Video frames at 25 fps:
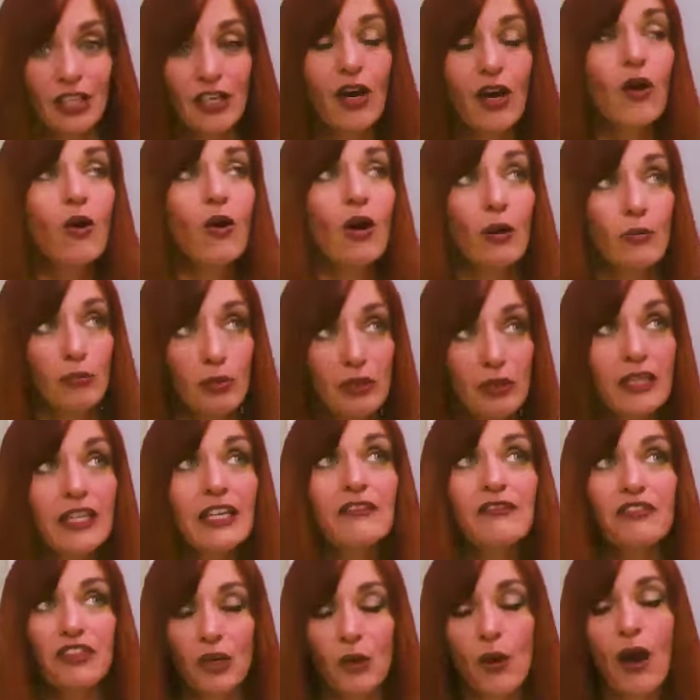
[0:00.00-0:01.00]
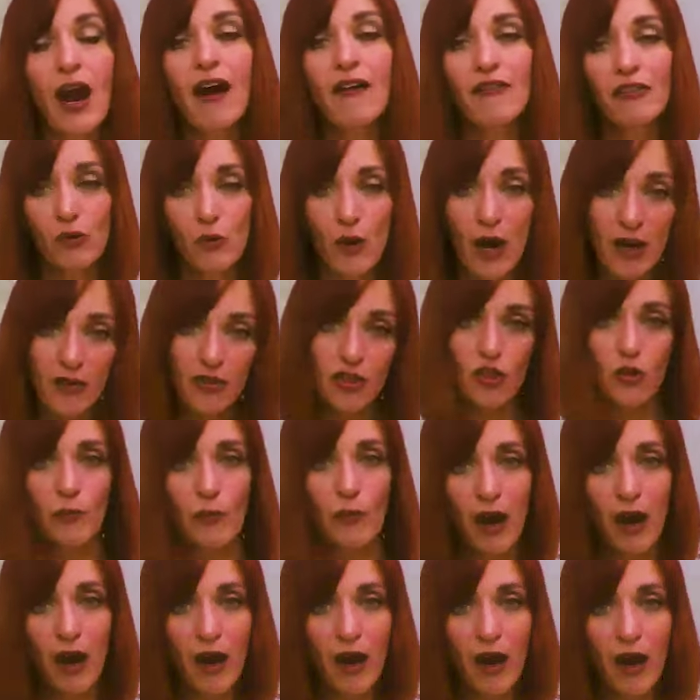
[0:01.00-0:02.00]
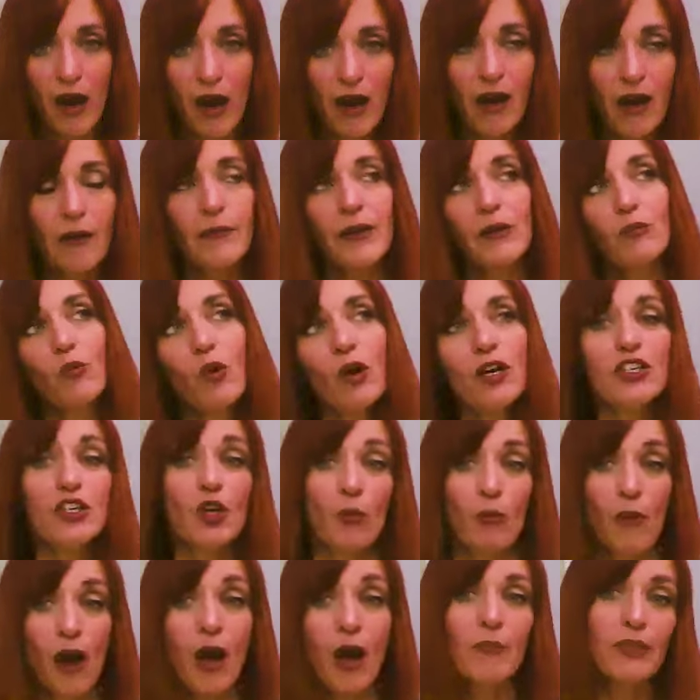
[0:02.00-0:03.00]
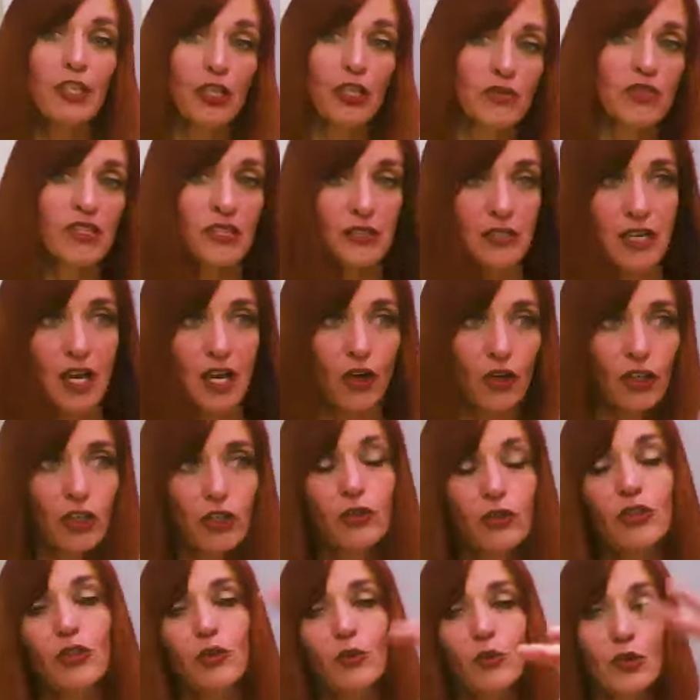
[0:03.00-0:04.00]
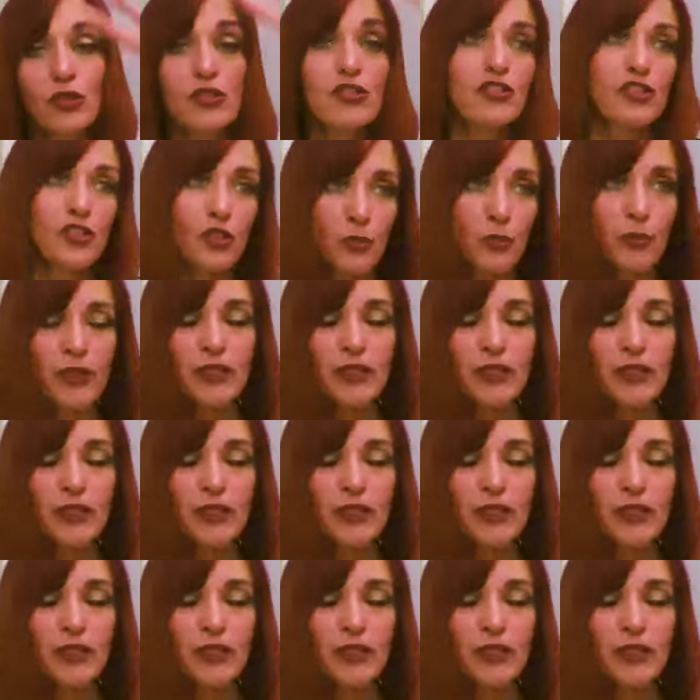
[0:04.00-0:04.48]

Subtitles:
a belief you have around your mom, and when your mom used to tell you you were stupid,